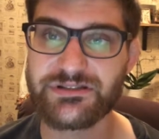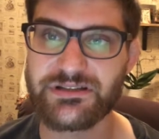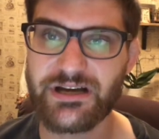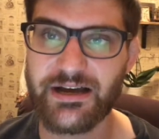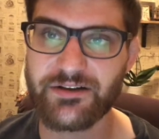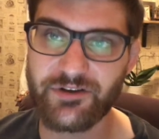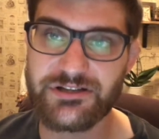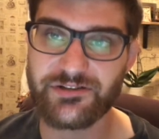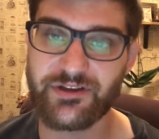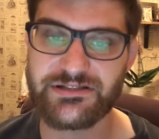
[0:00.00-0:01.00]
the tie clinch
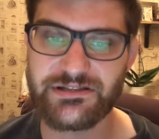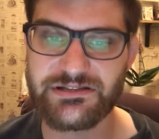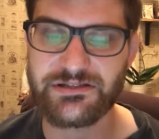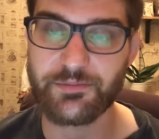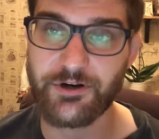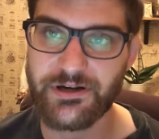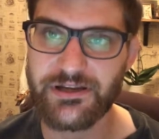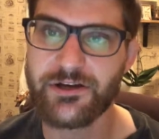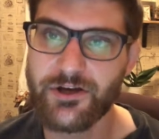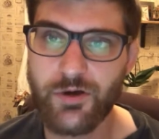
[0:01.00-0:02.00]
and lands knees to the
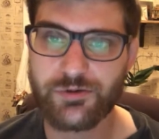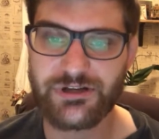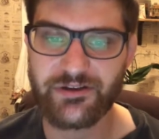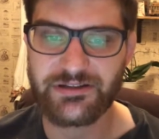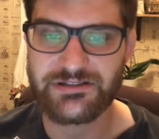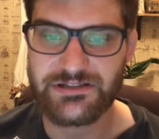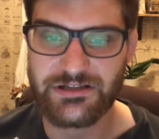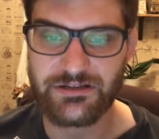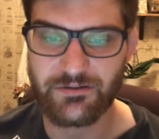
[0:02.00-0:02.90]
body, which I like to see.